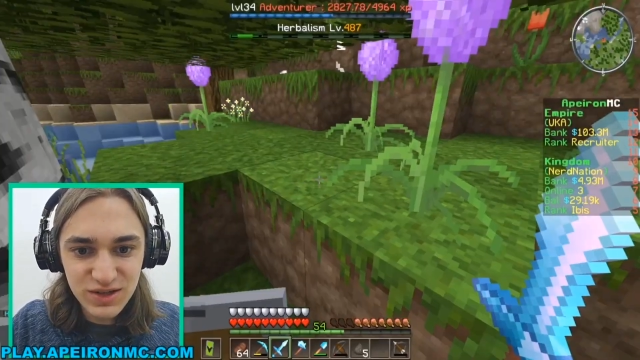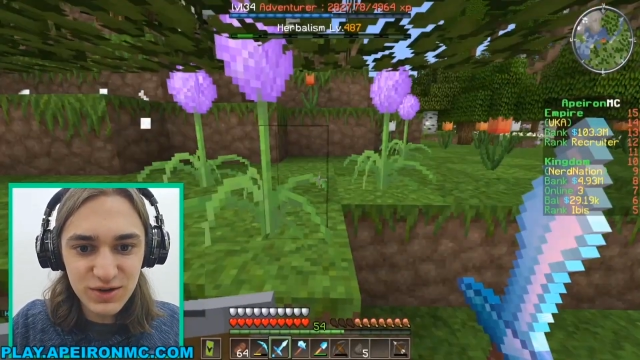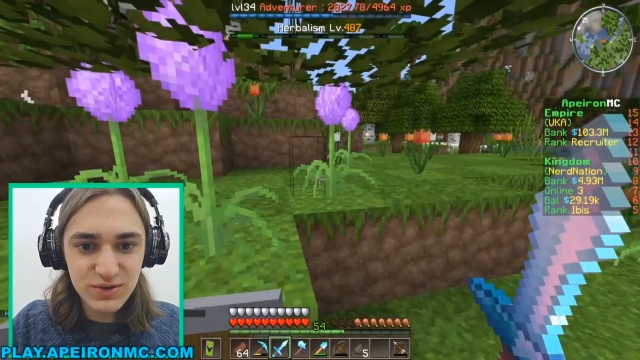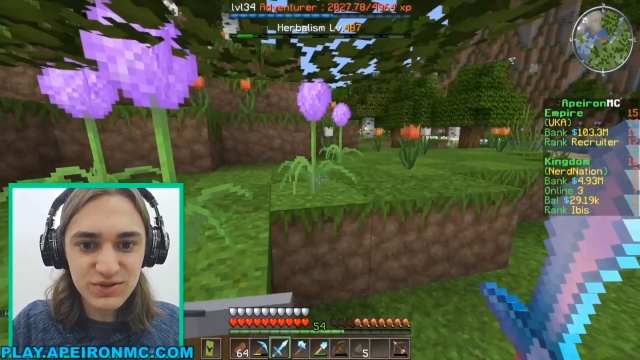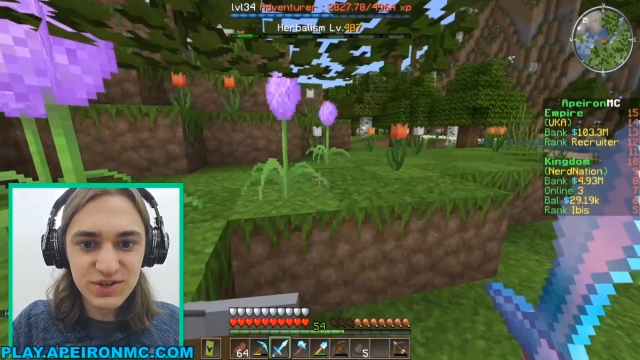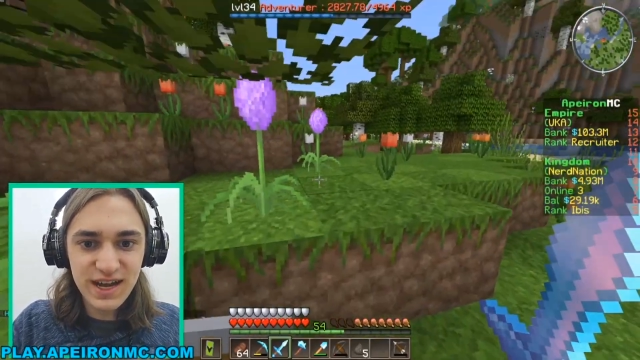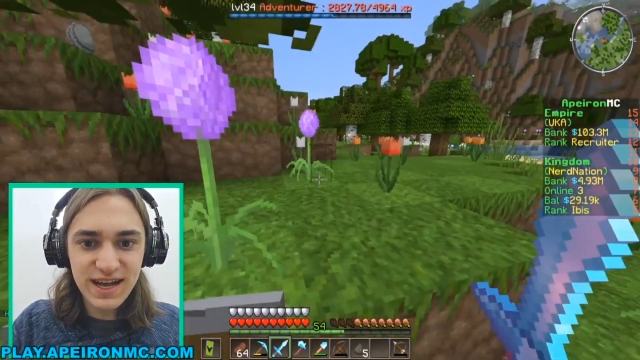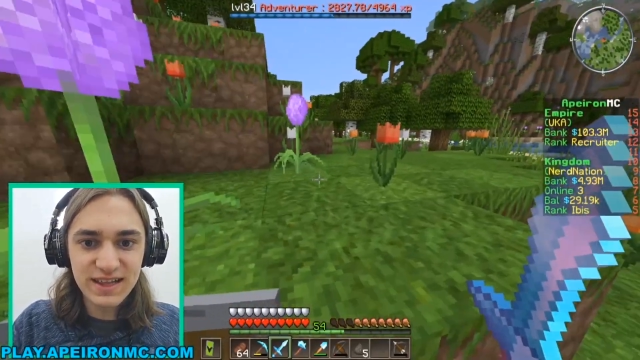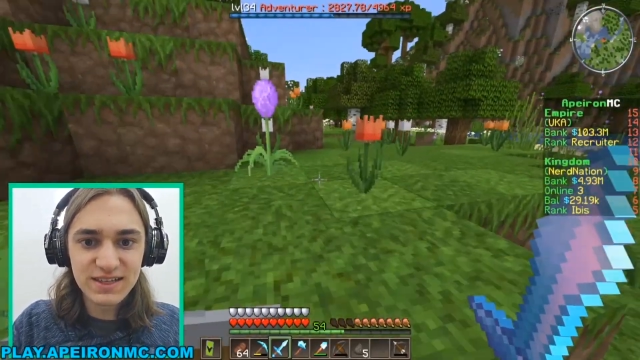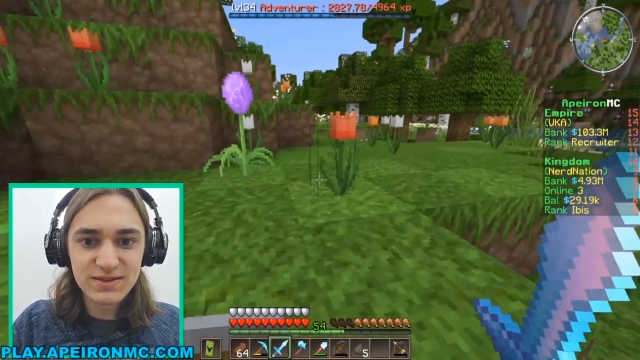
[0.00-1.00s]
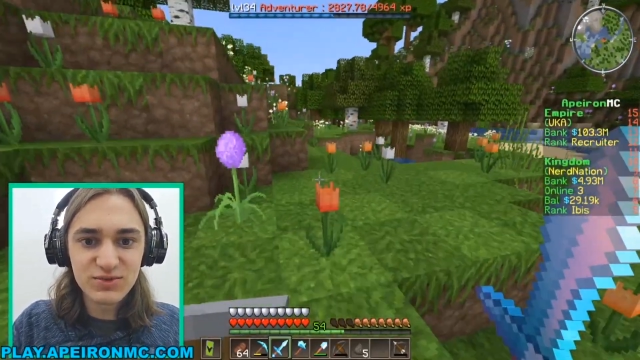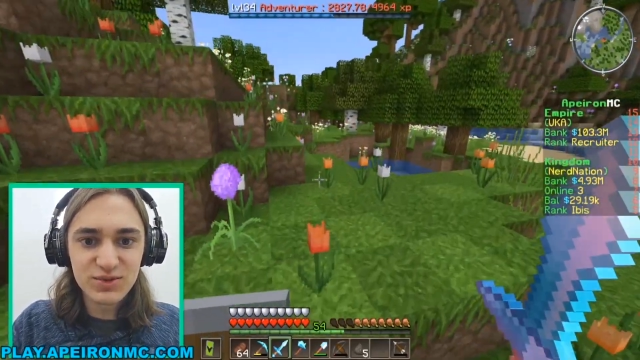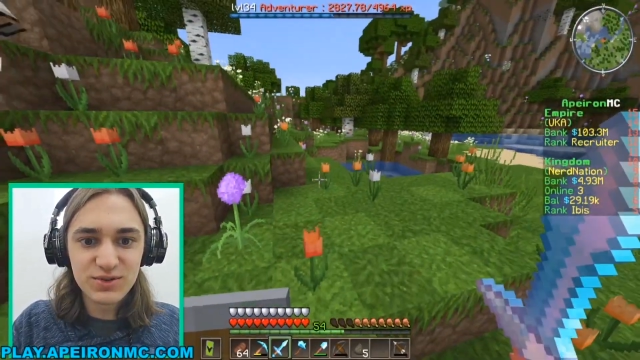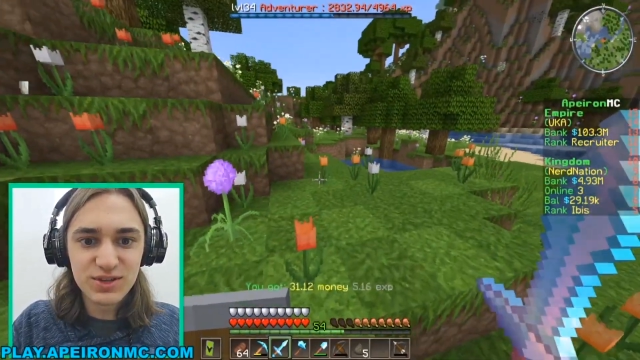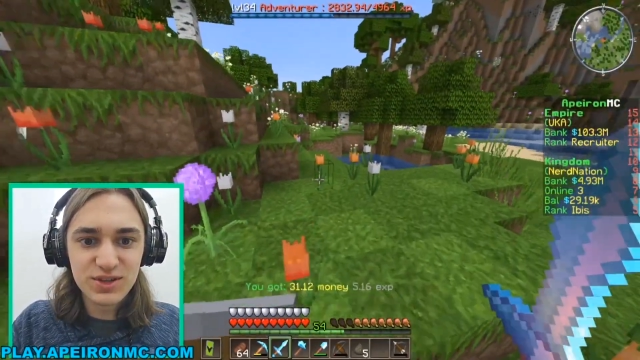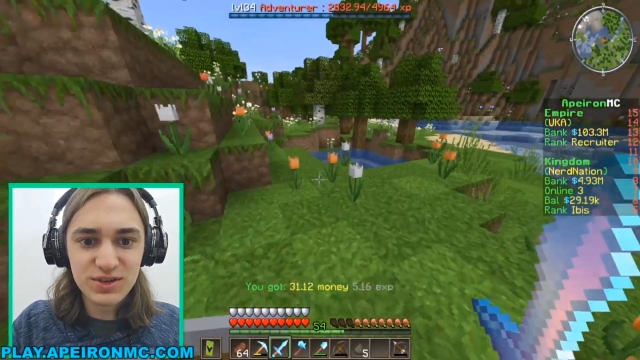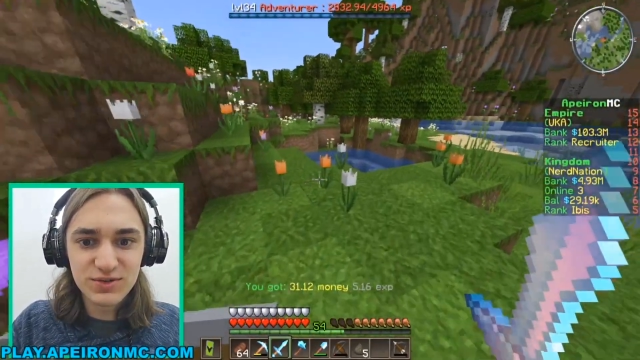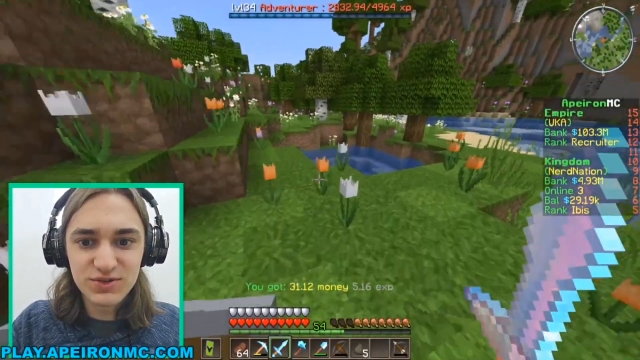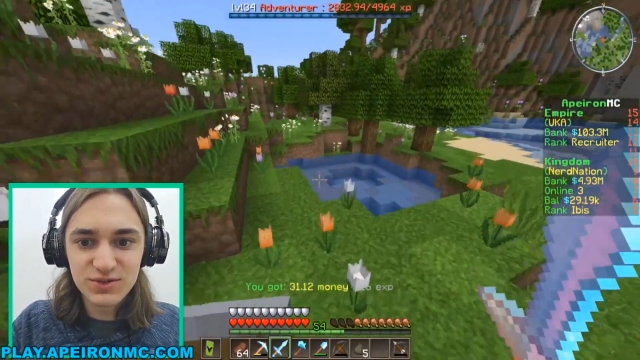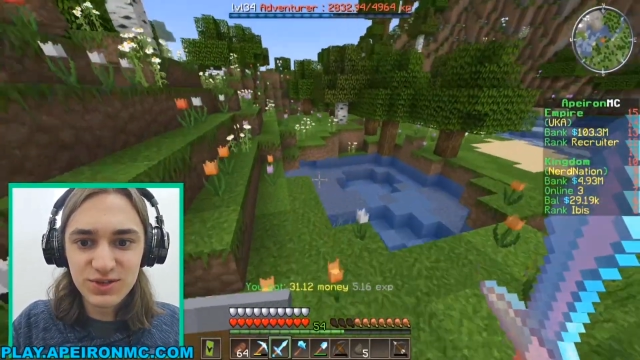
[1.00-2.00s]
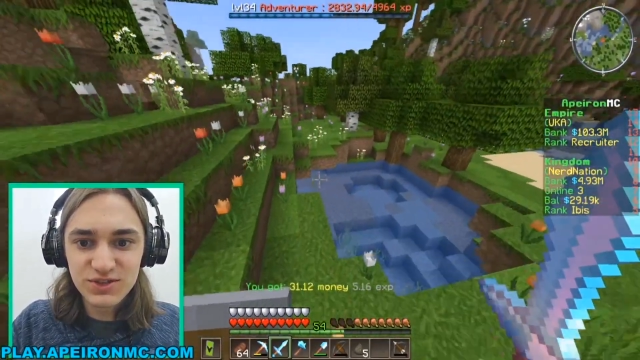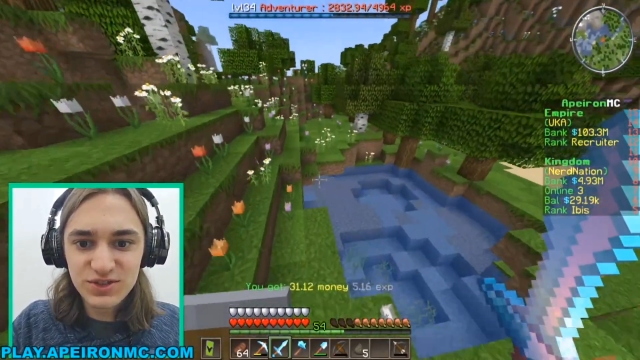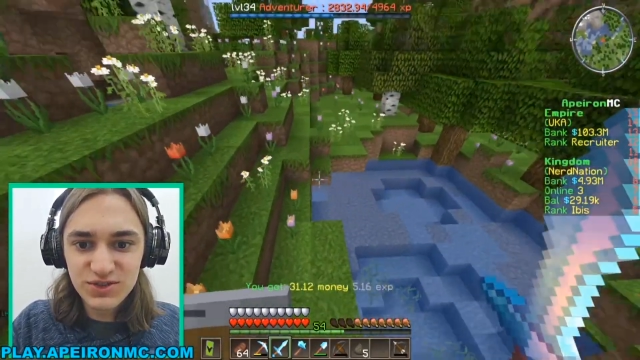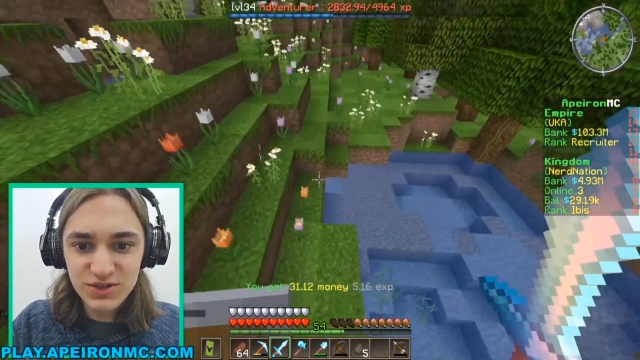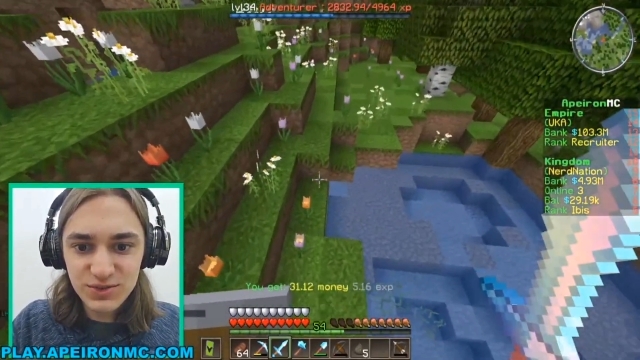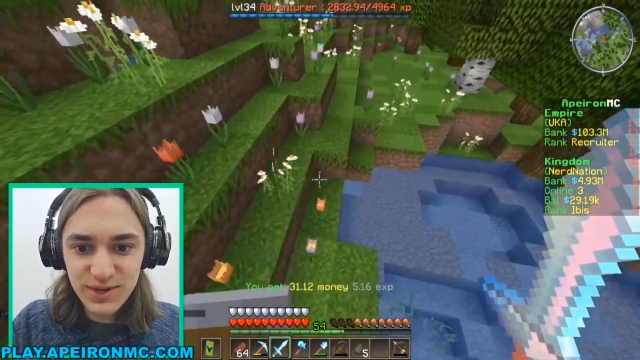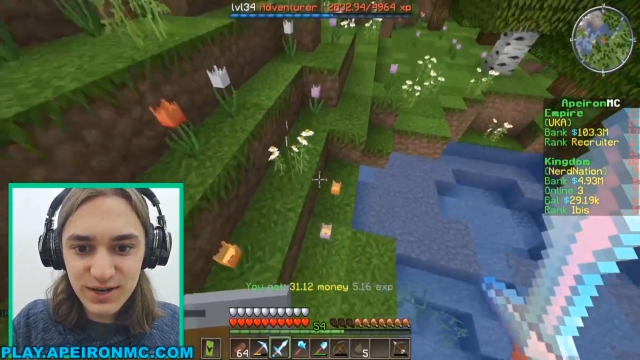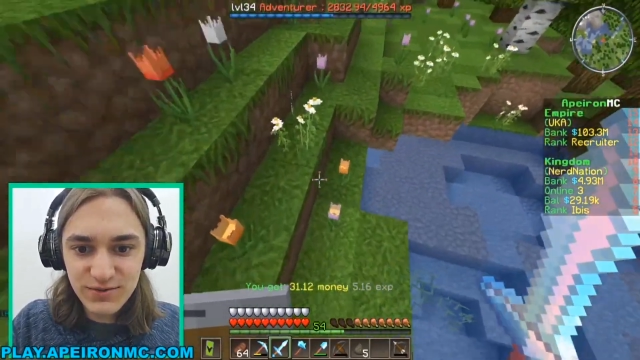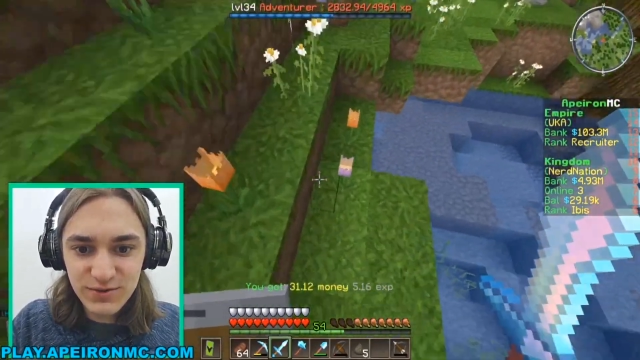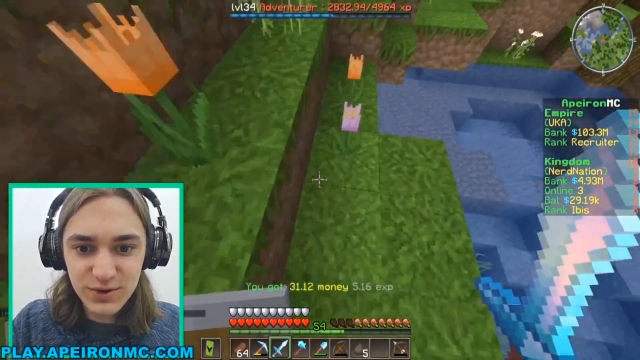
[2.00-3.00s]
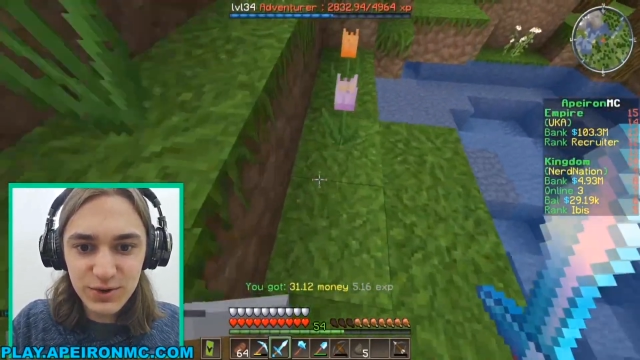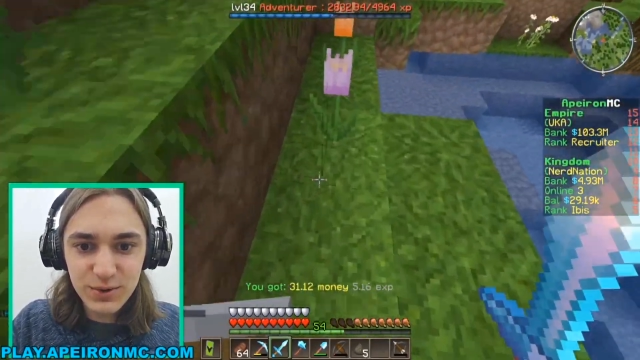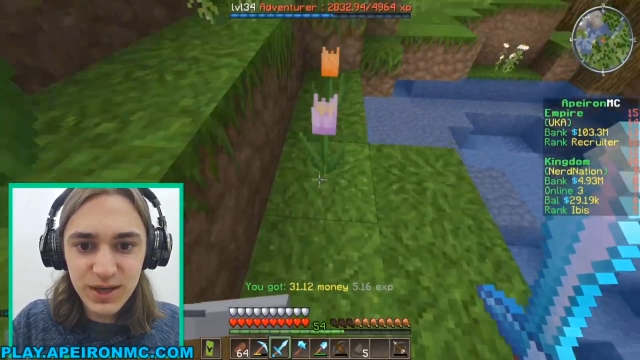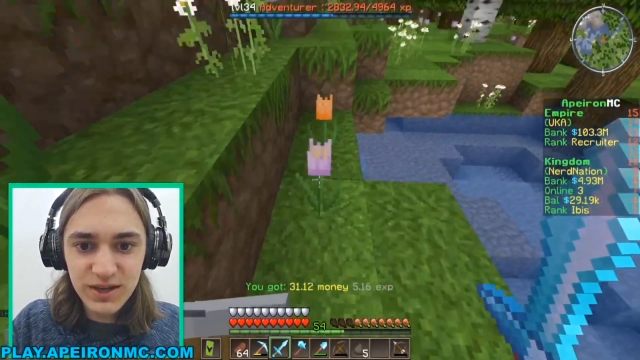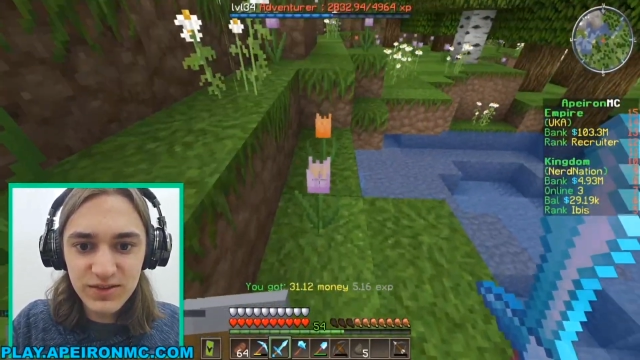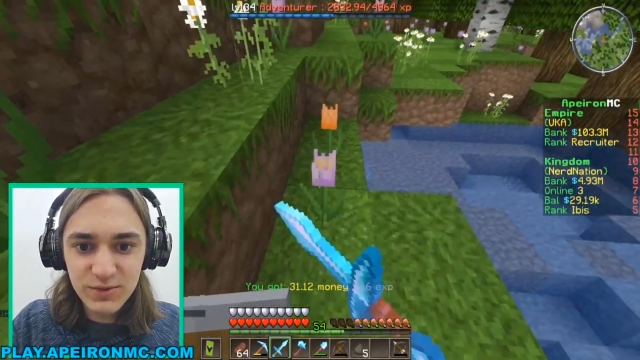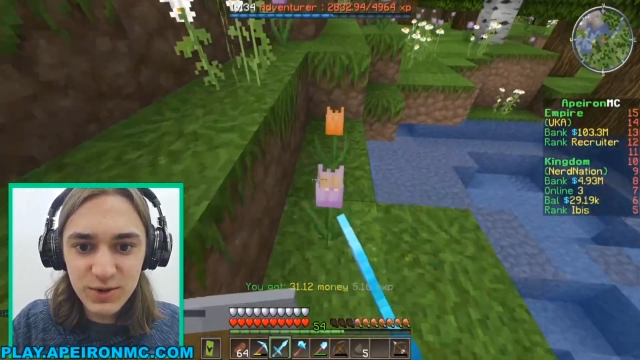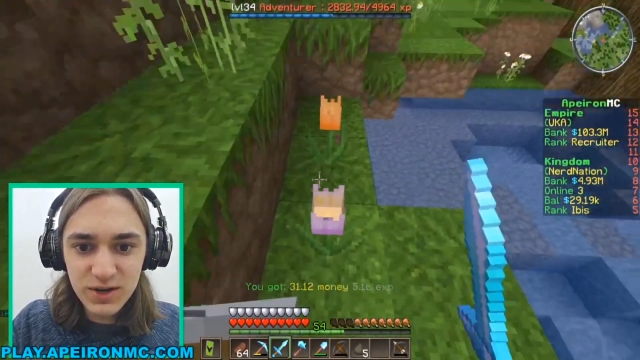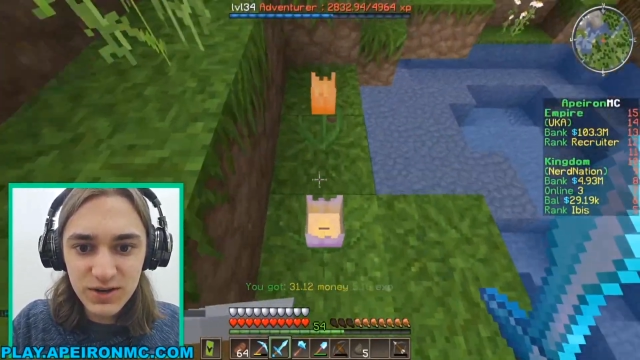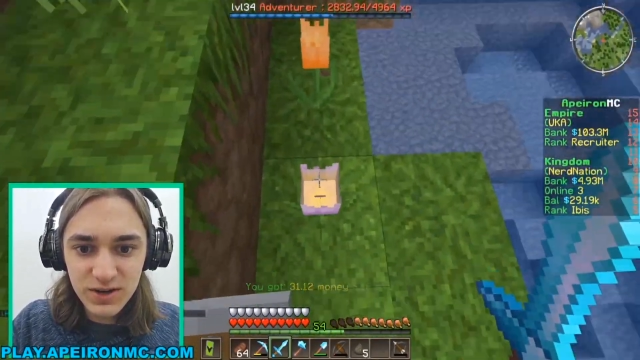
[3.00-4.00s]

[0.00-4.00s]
No, those are alliums. We don't need those. So let's just look around for... Wait, is this one?